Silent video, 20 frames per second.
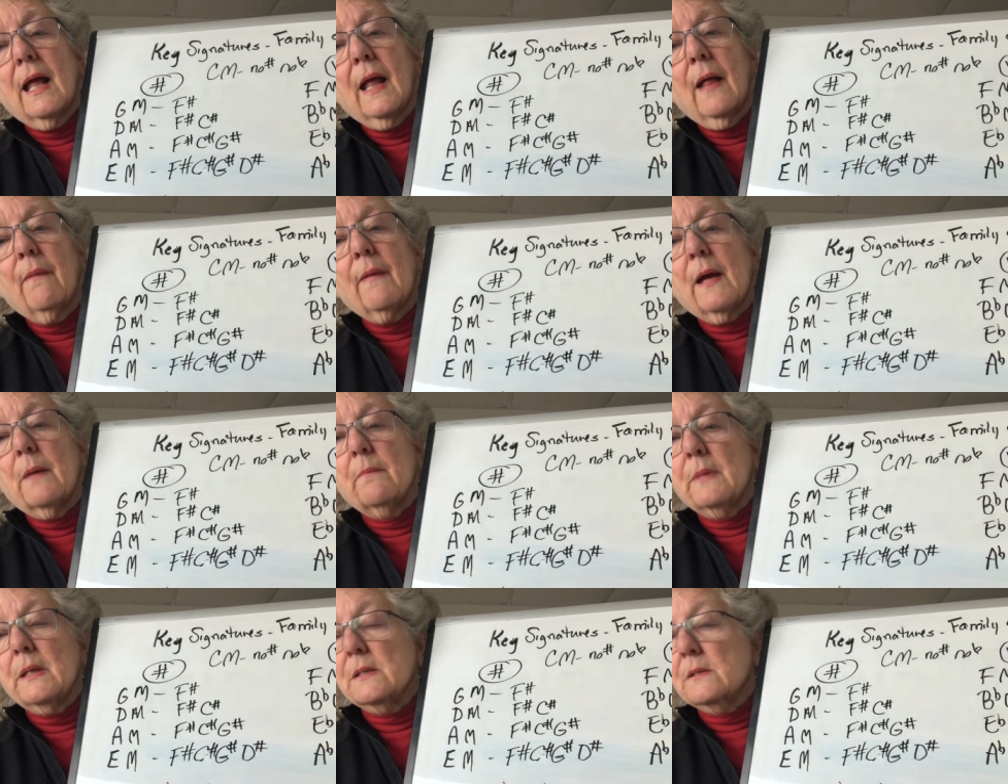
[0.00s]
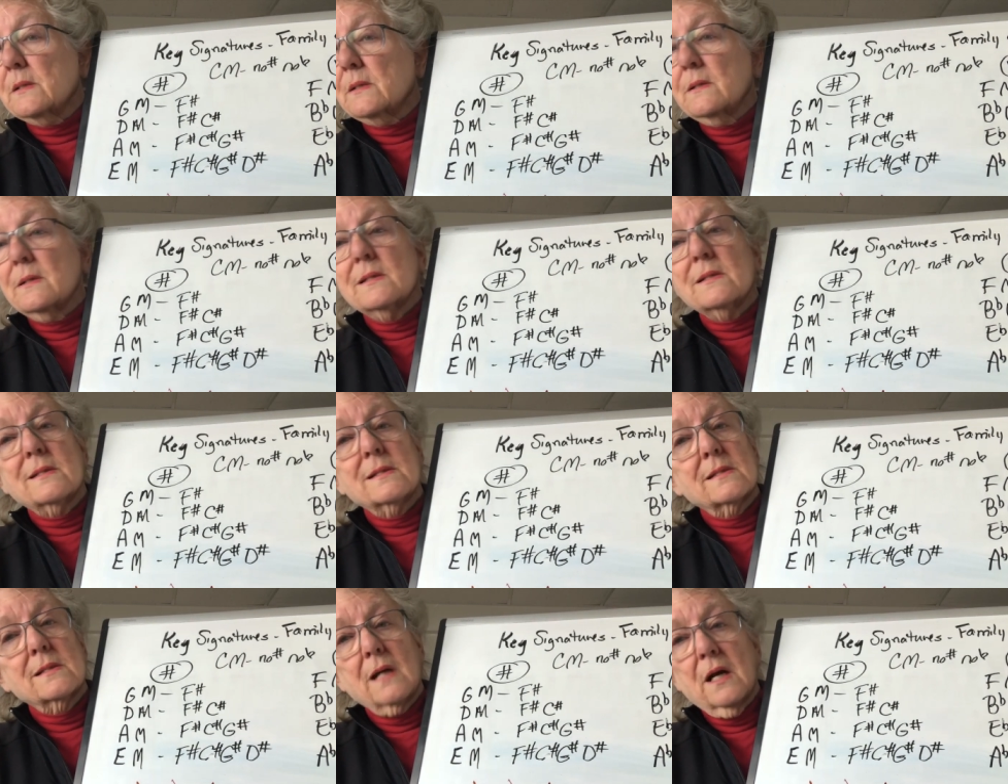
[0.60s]
and that means
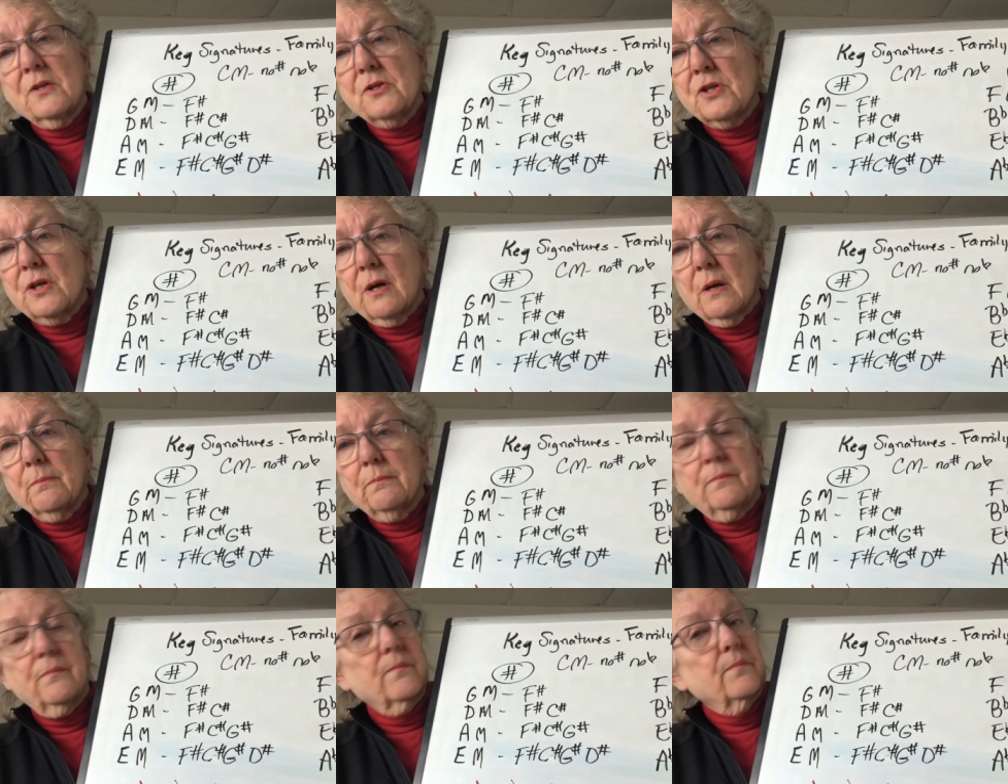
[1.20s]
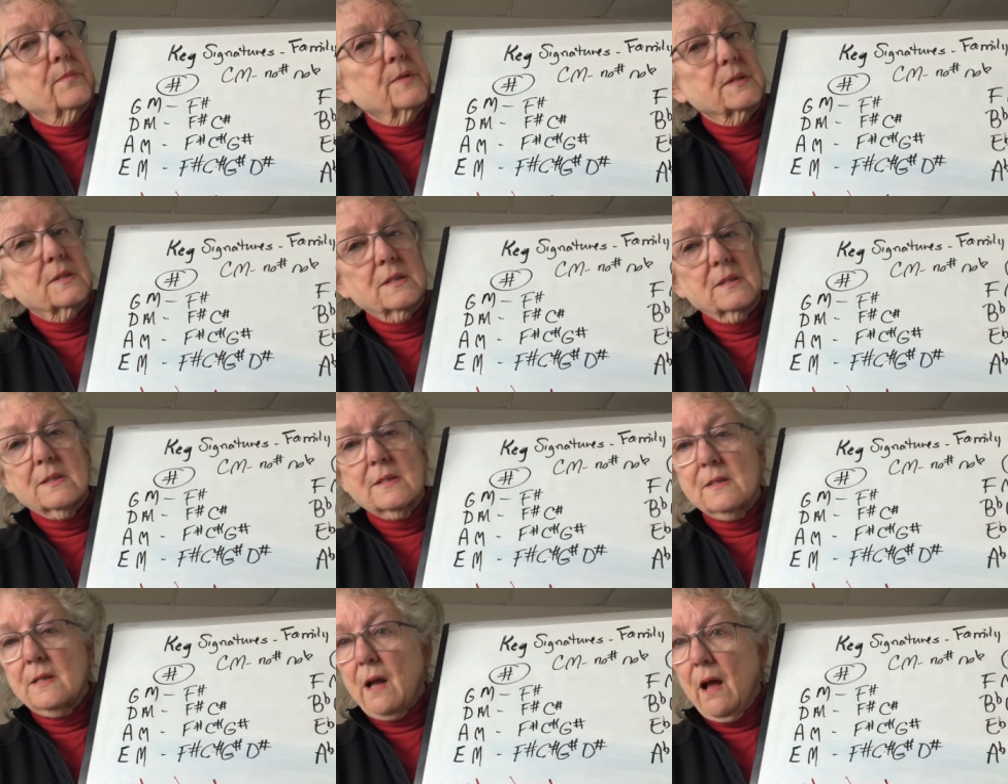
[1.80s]
this is not sharp, this
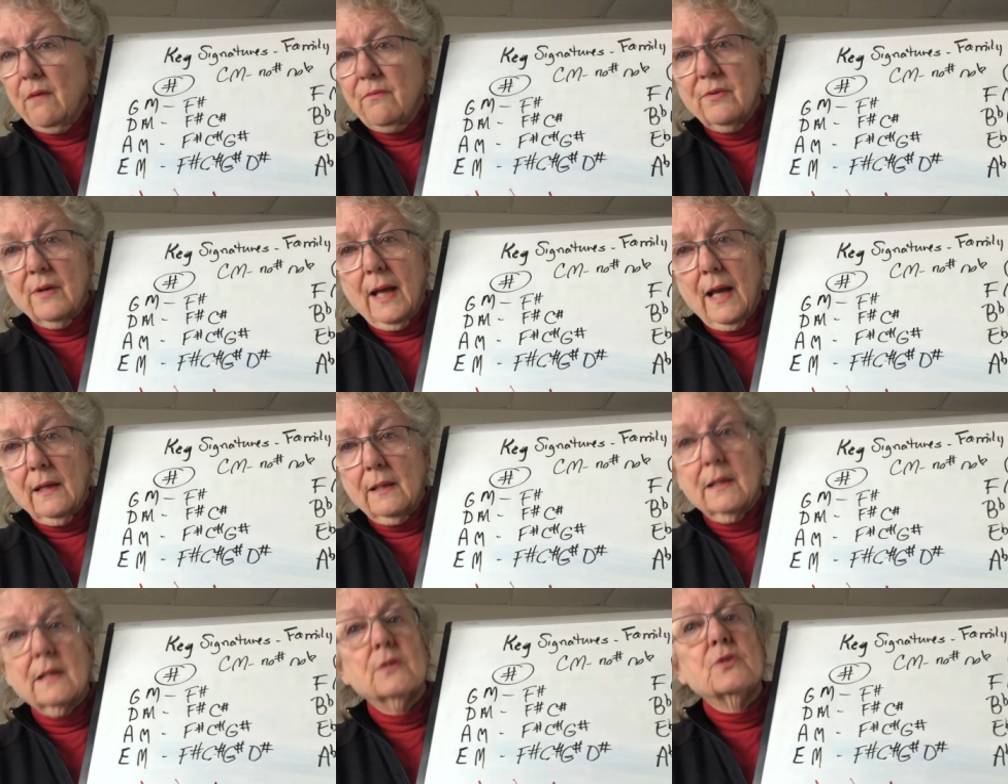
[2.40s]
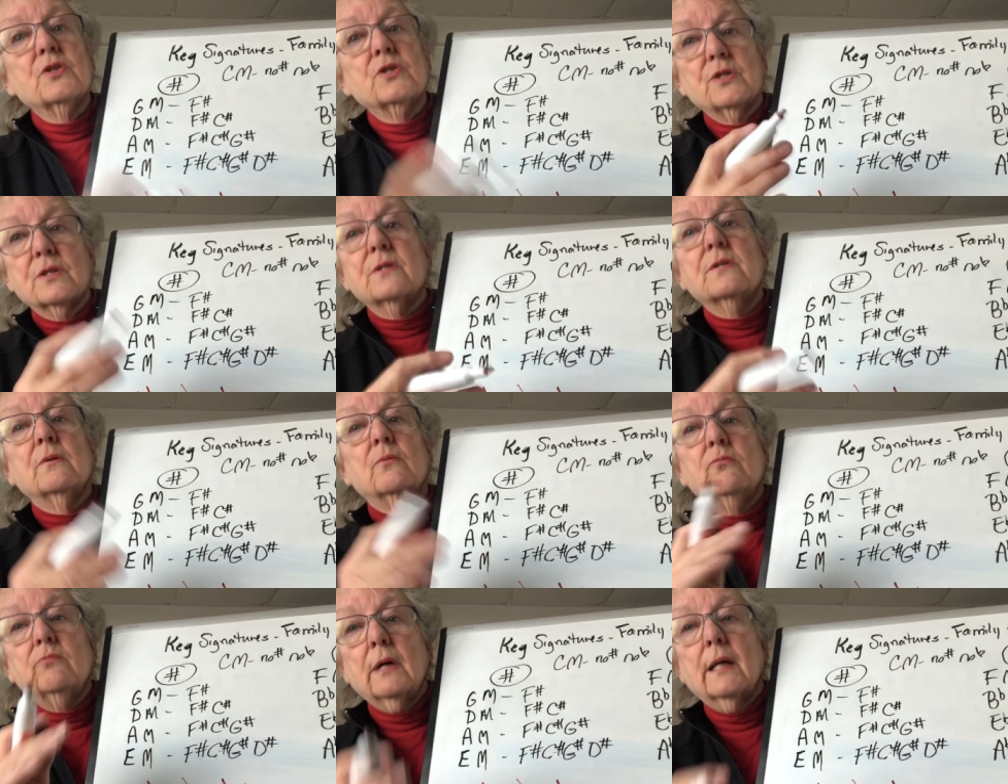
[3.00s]
is not flat, it's
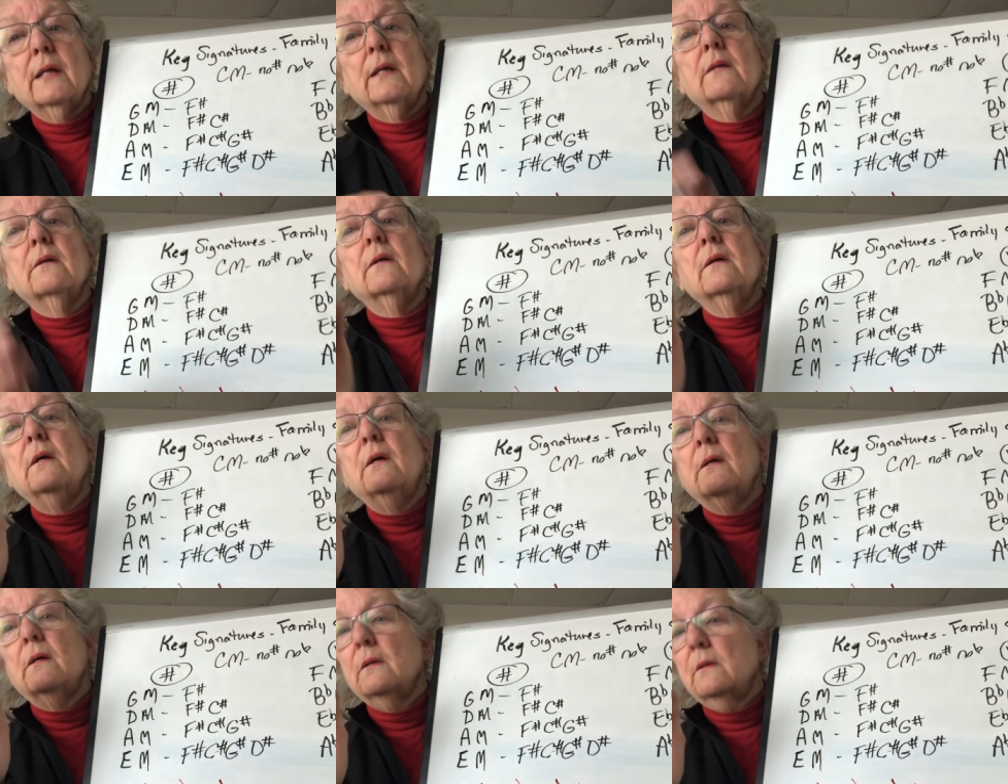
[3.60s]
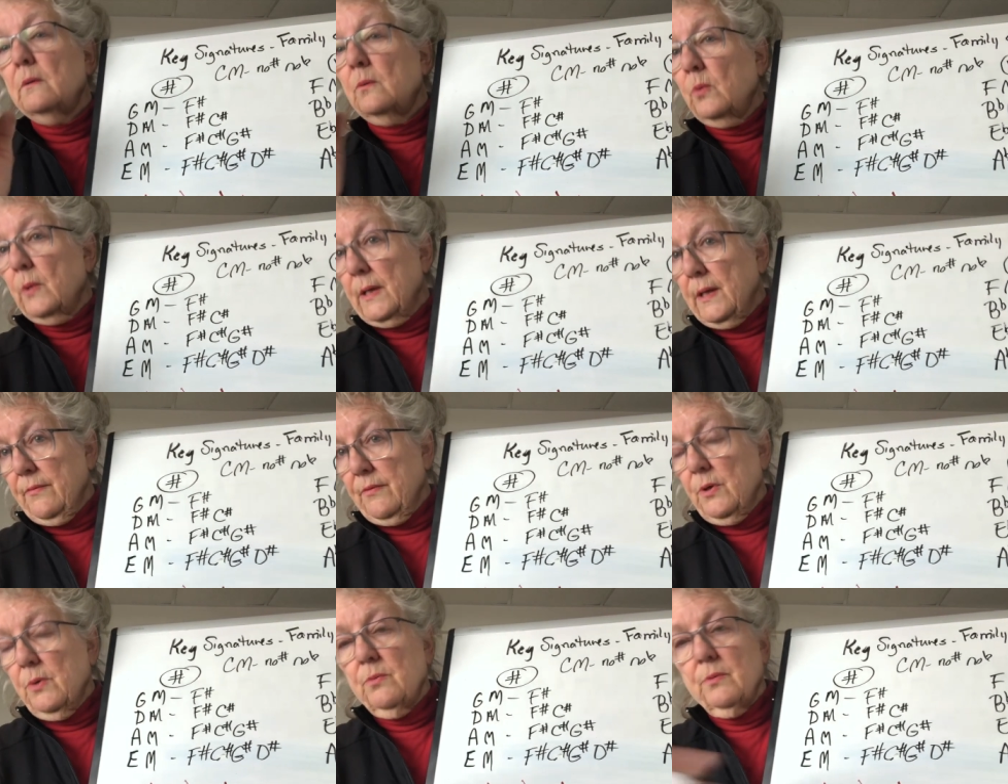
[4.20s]
just a regular
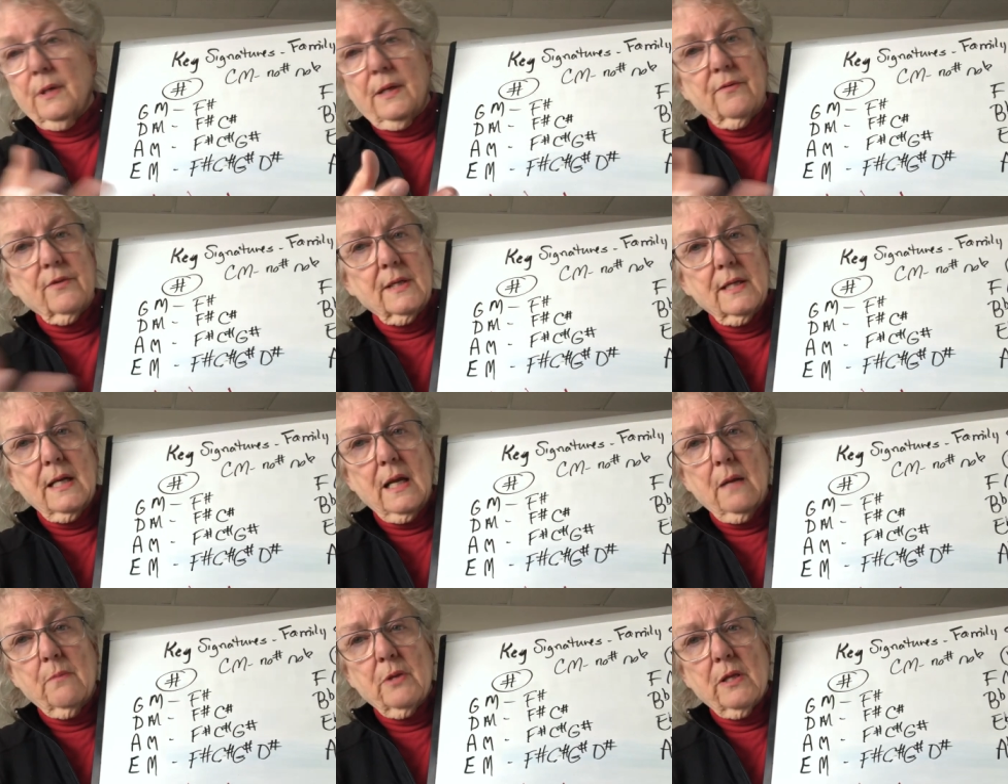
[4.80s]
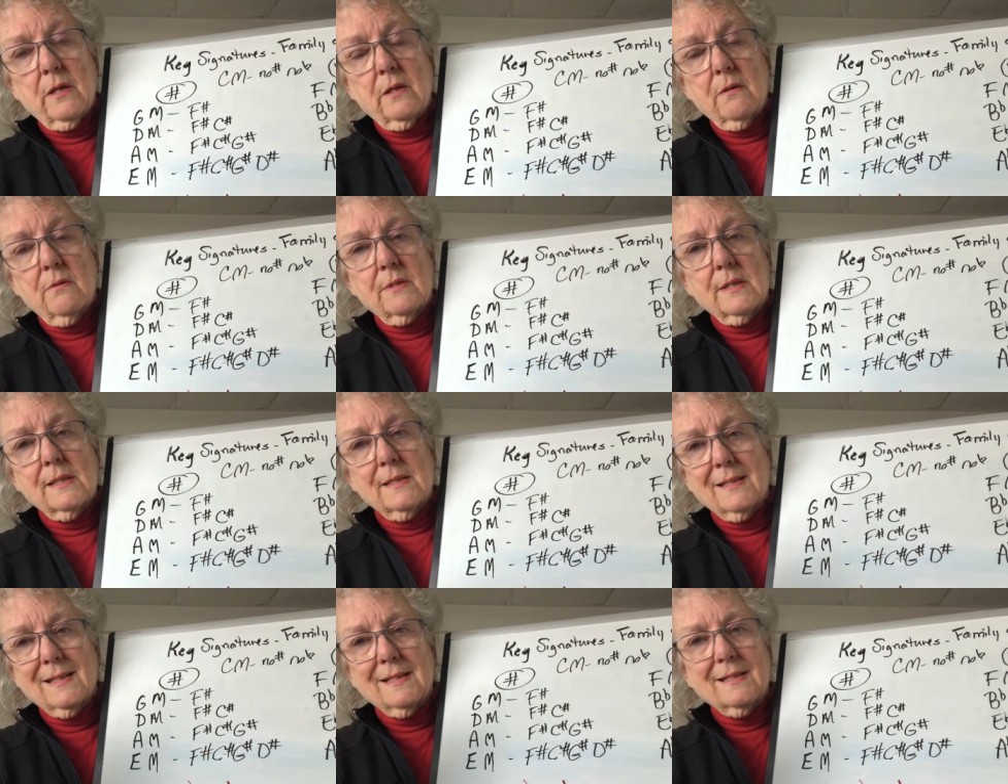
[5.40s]
whatever, whatever the name of the note is.